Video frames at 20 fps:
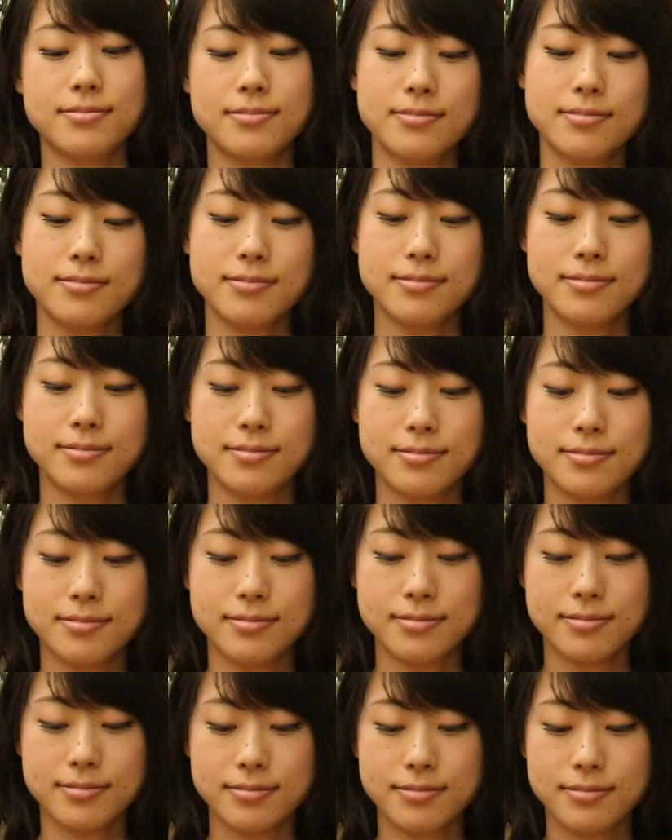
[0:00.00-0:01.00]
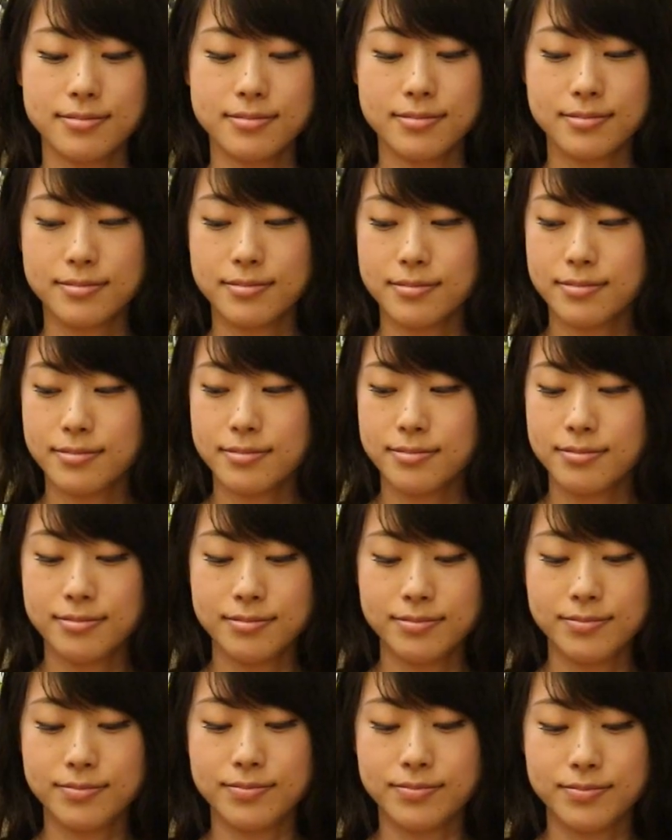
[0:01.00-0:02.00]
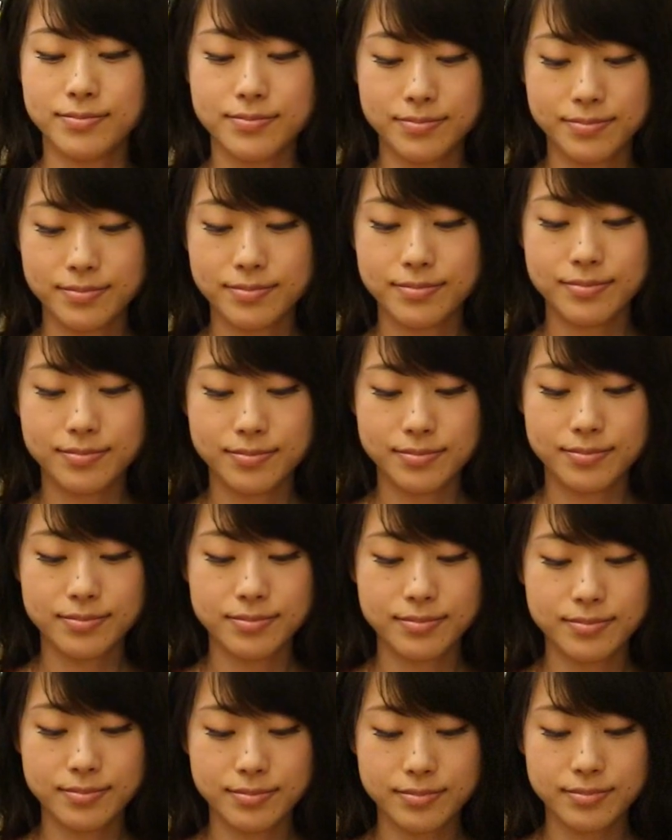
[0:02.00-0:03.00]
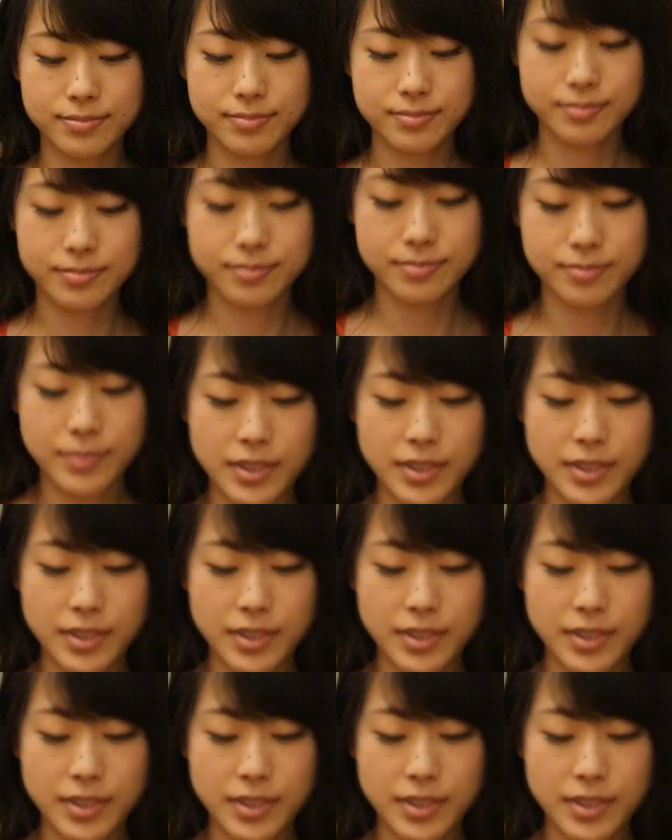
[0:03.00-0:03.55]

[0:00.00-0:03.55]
(not speaking)